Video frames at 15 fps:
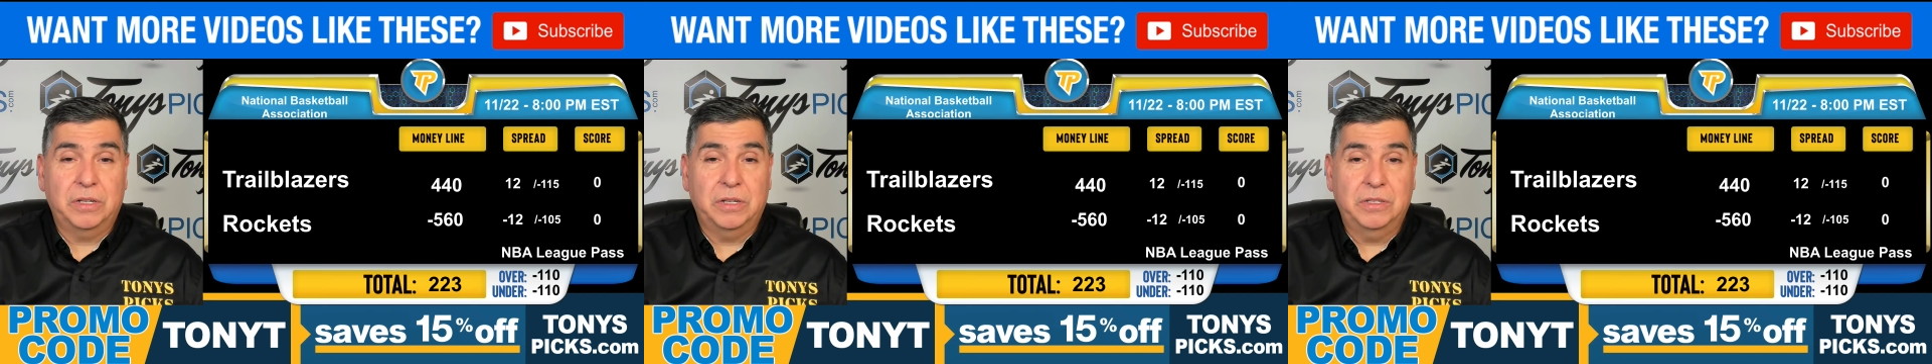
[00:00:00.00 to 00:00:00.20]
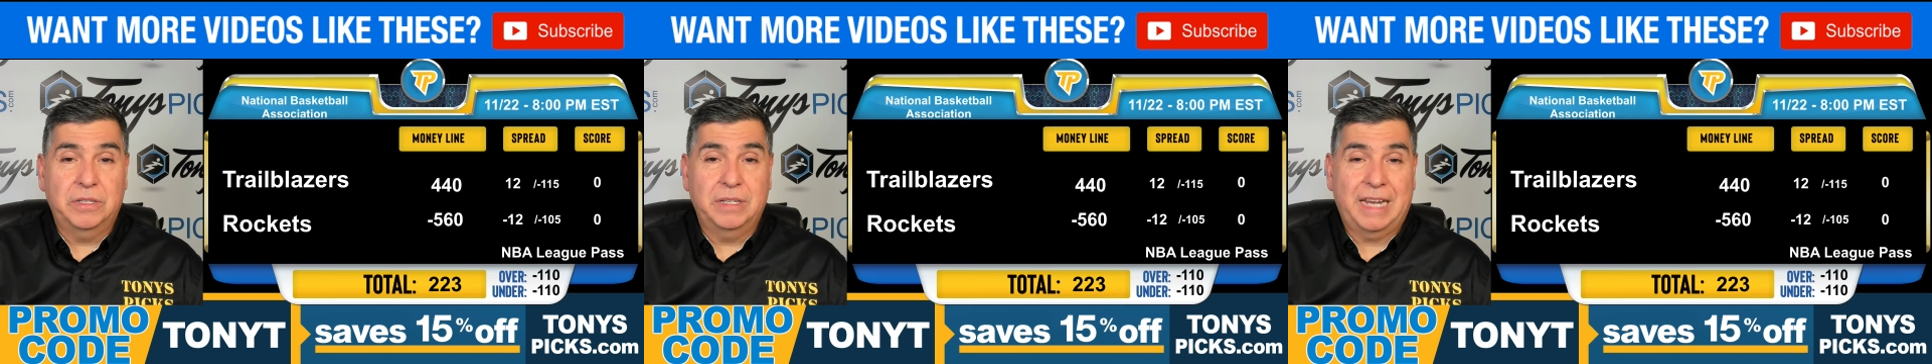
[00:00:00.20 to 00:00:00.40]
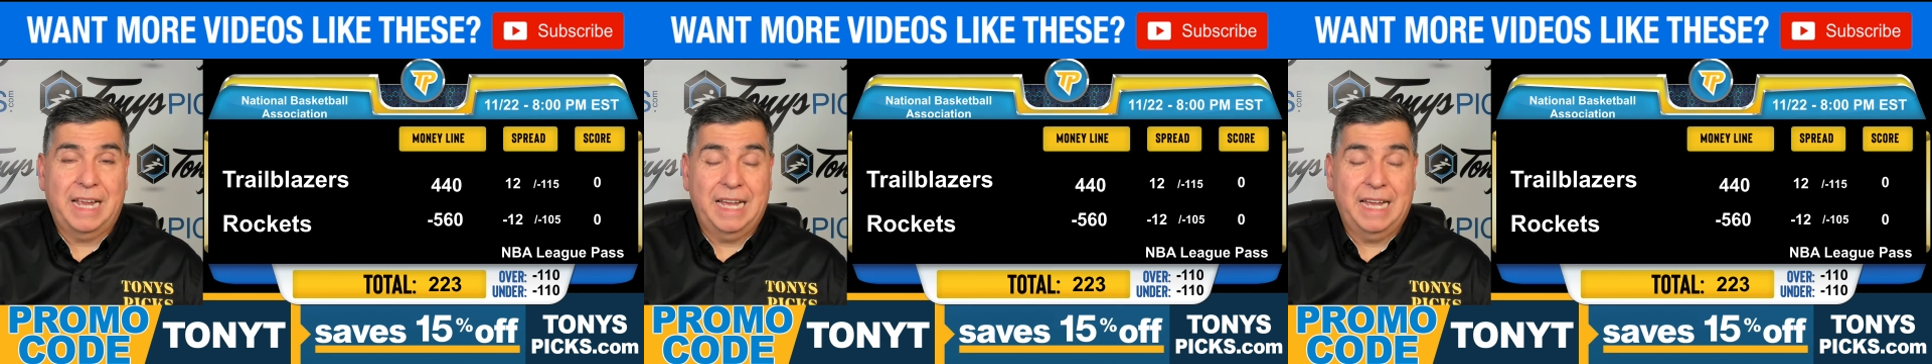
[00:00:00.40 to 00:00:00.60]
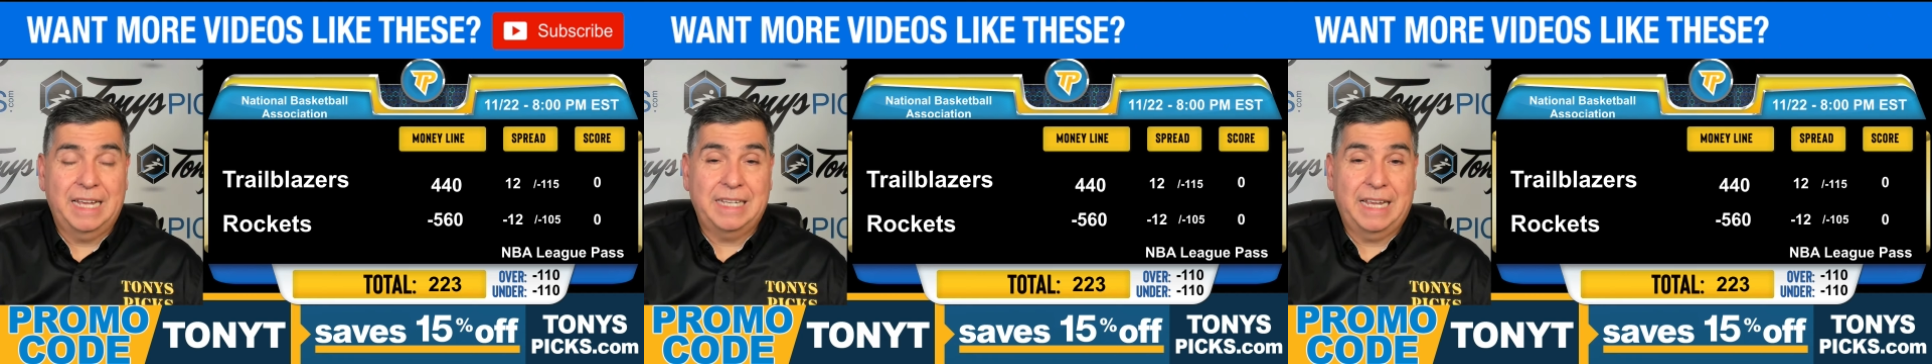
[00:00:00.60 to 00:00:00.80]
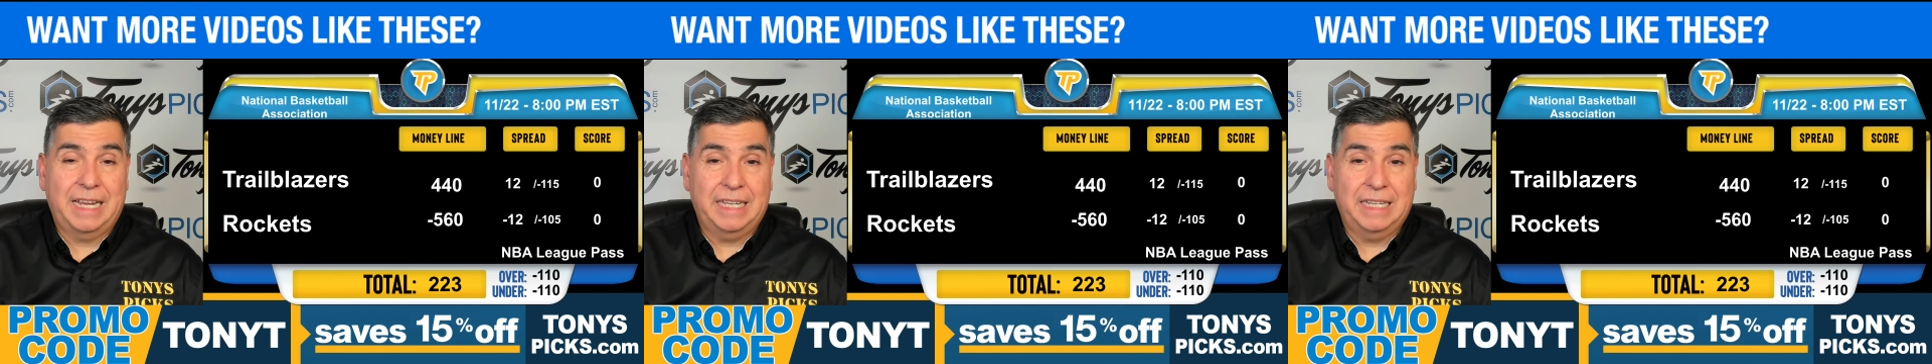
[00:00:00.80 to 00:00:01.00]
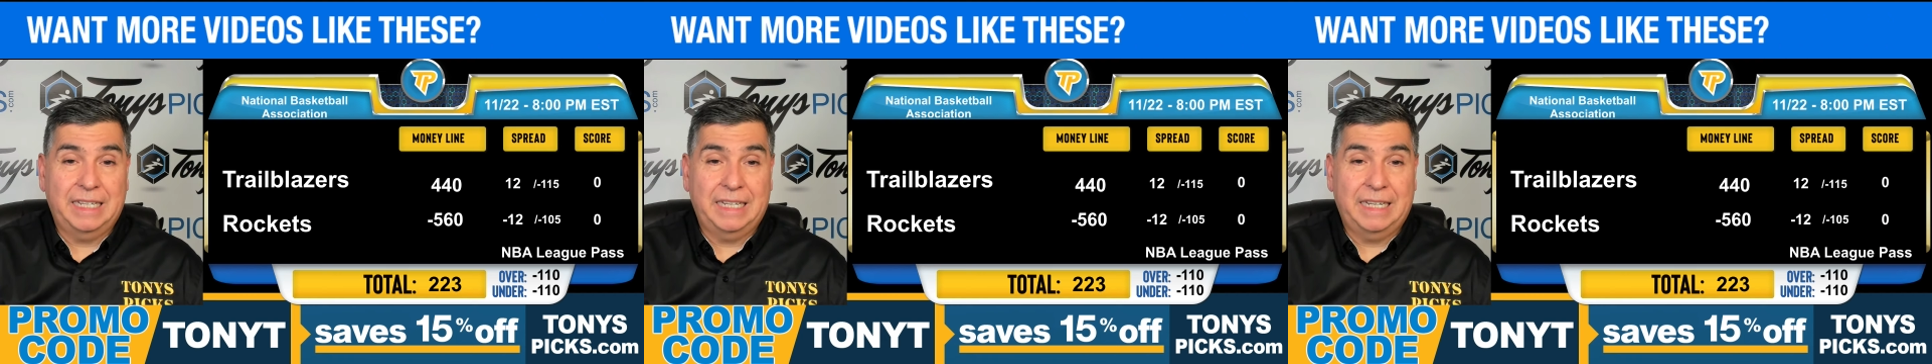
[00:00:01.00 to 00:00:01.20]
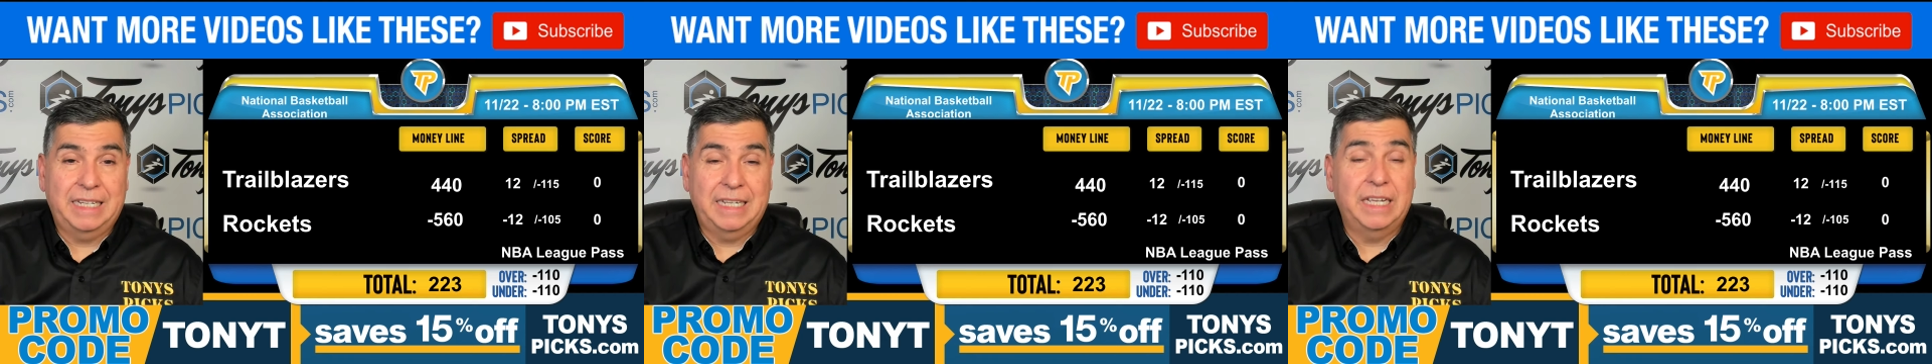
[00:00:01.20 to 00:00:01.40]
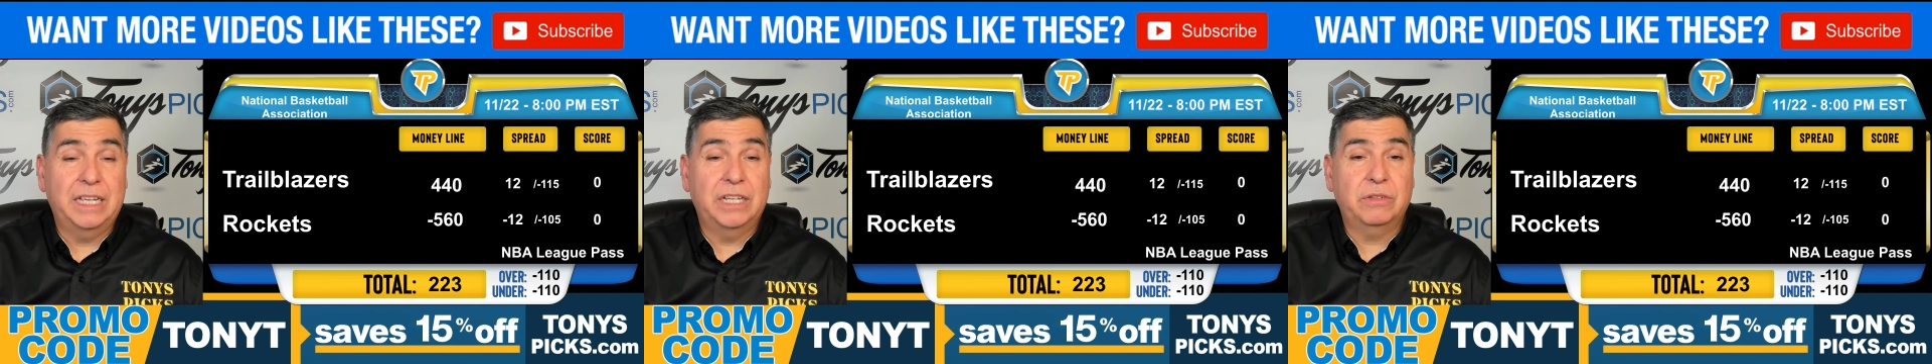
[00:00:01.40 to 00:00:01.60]
Houston has a
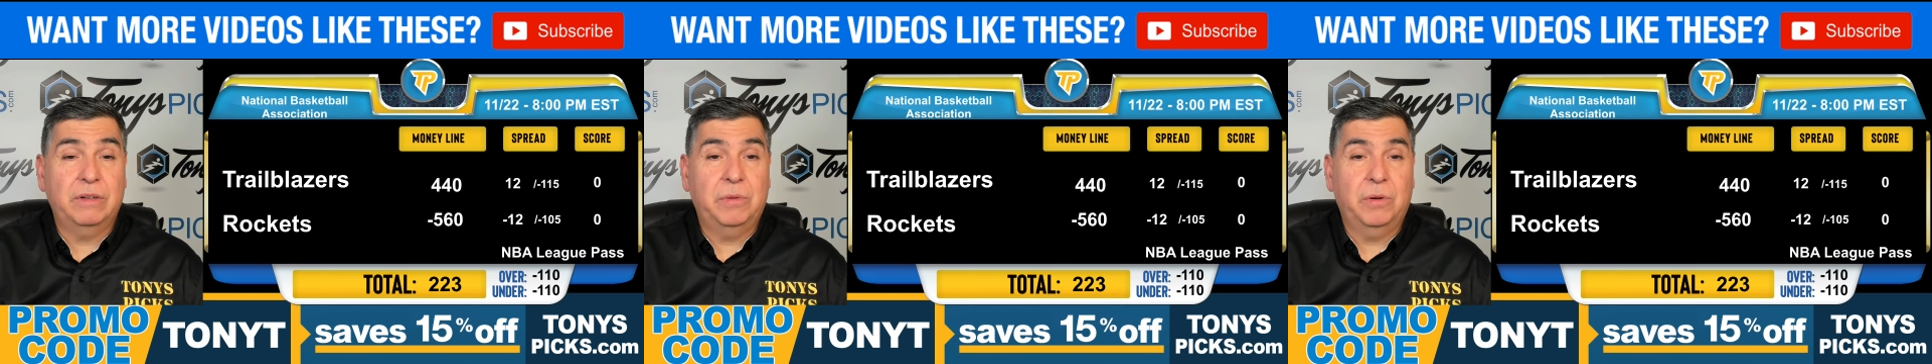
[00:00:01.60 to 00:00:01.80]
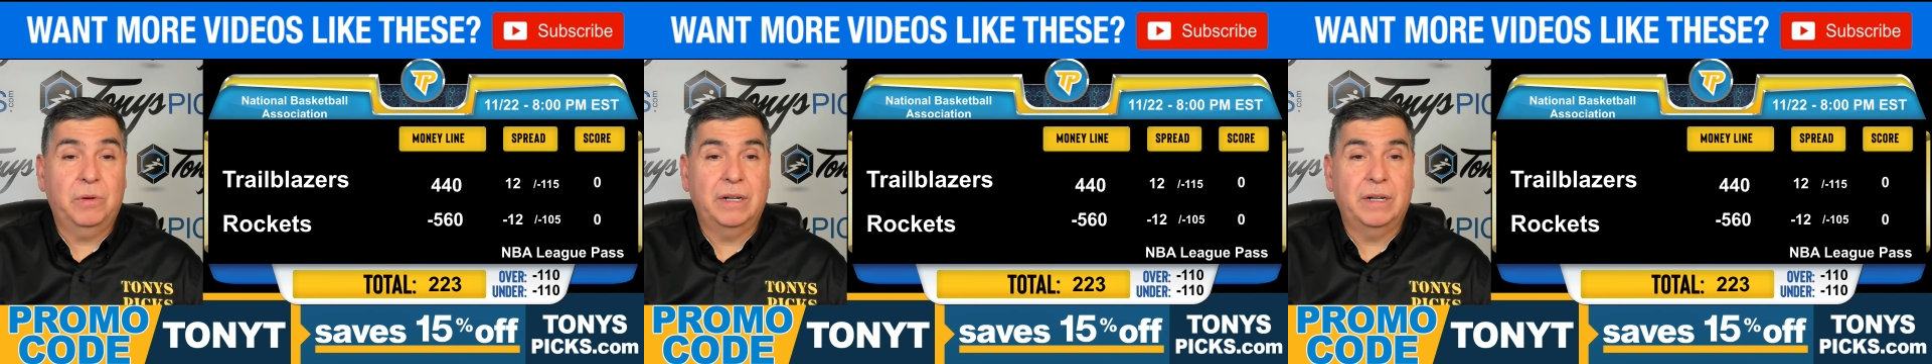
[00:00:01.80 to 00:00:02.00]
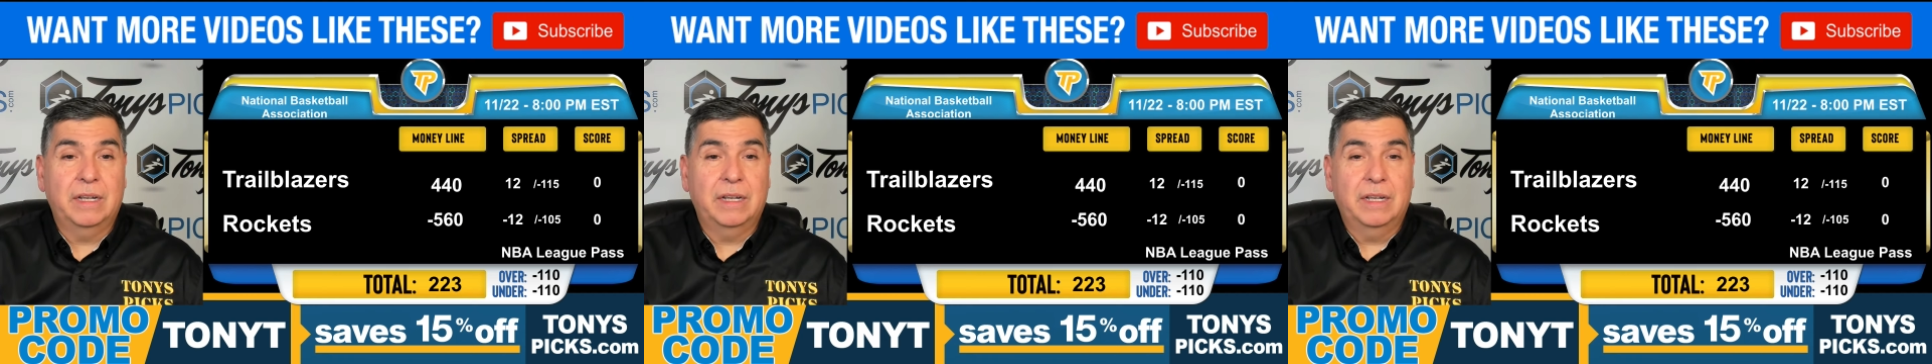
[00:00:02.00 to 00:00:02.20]
clean injury report.